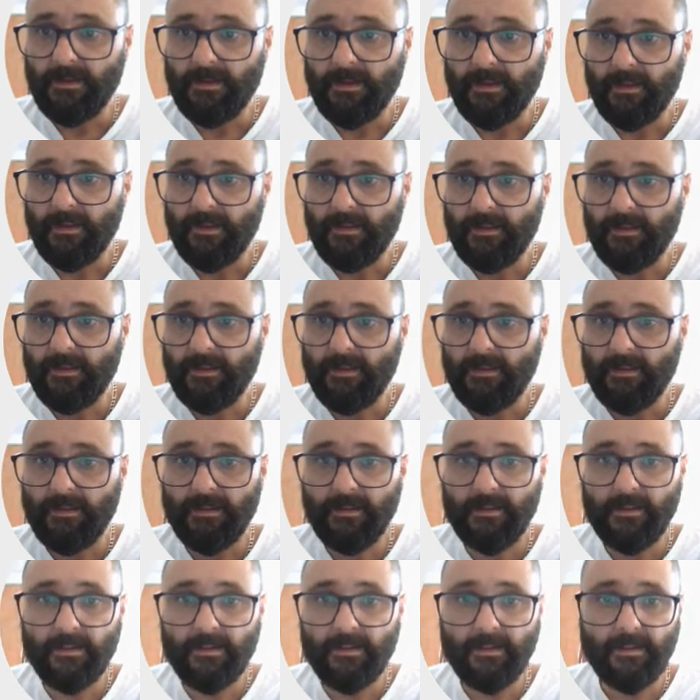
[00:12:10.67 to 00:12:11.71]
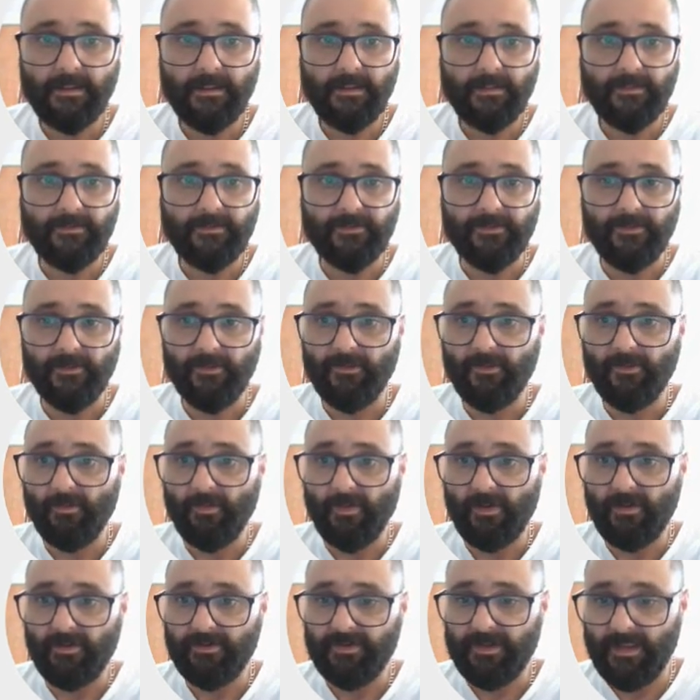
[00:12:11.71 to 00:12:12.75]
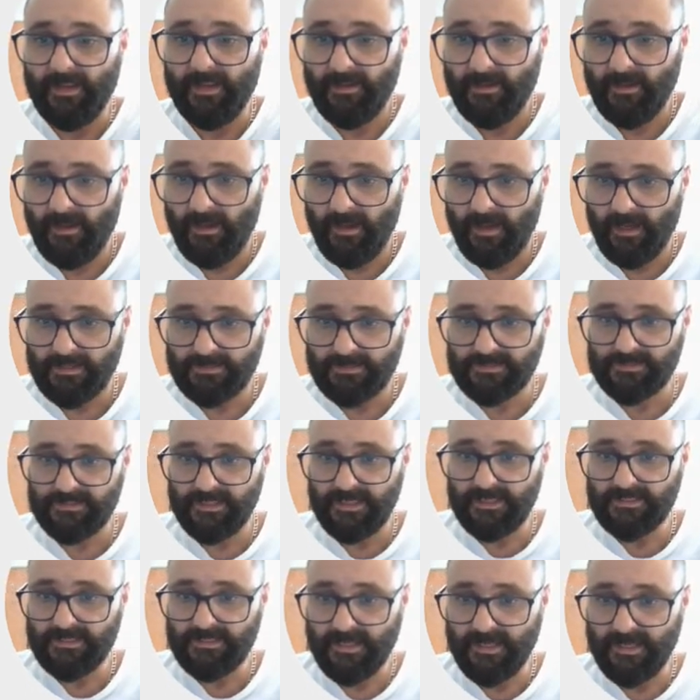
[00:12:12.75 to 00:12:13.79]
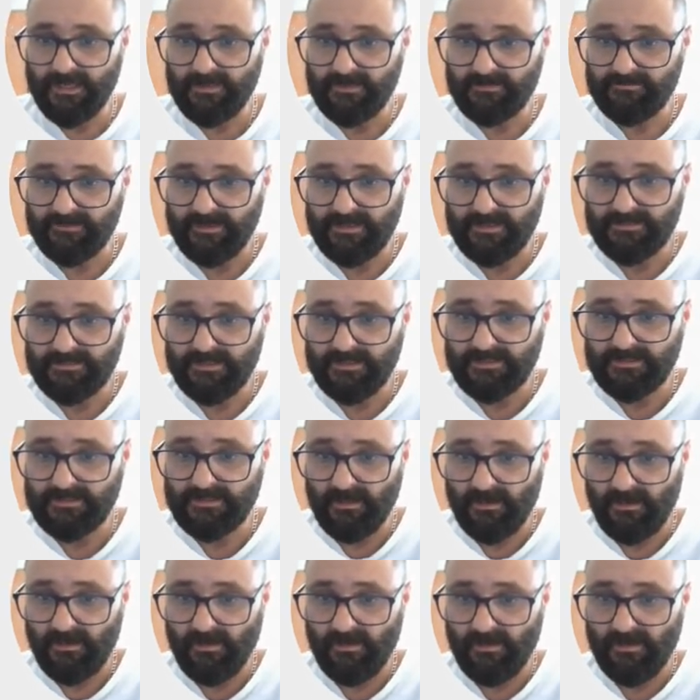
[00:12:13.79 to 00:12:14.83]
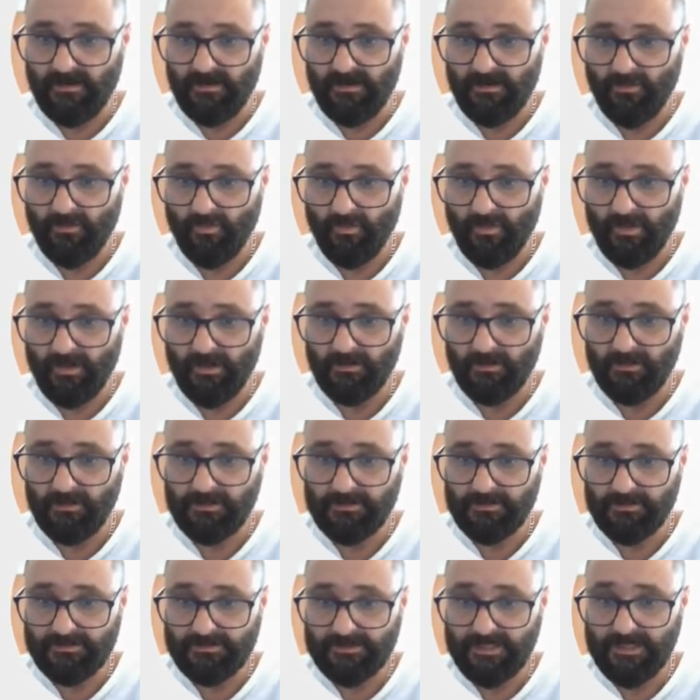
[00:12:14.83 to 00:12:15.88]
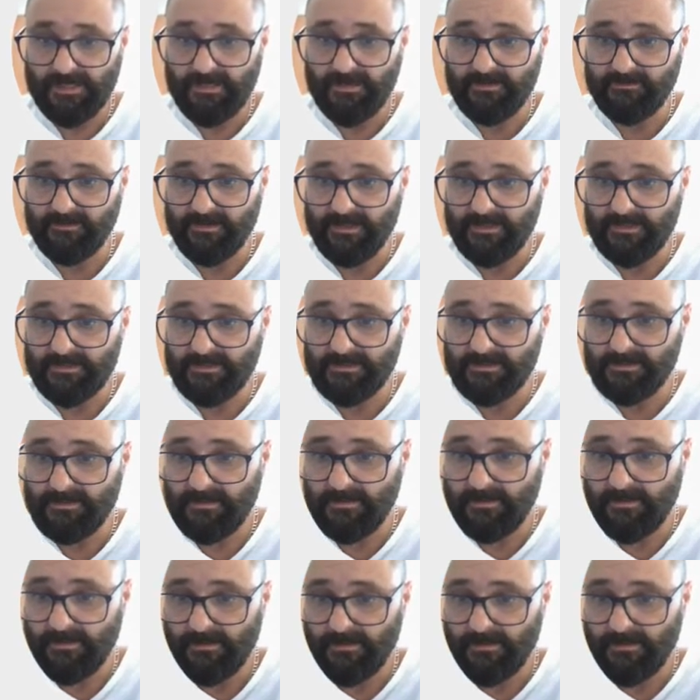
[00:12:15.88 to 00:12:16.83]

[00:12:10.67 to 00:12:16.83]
okay, it's the normal, yeah, as theta increases, R will decrease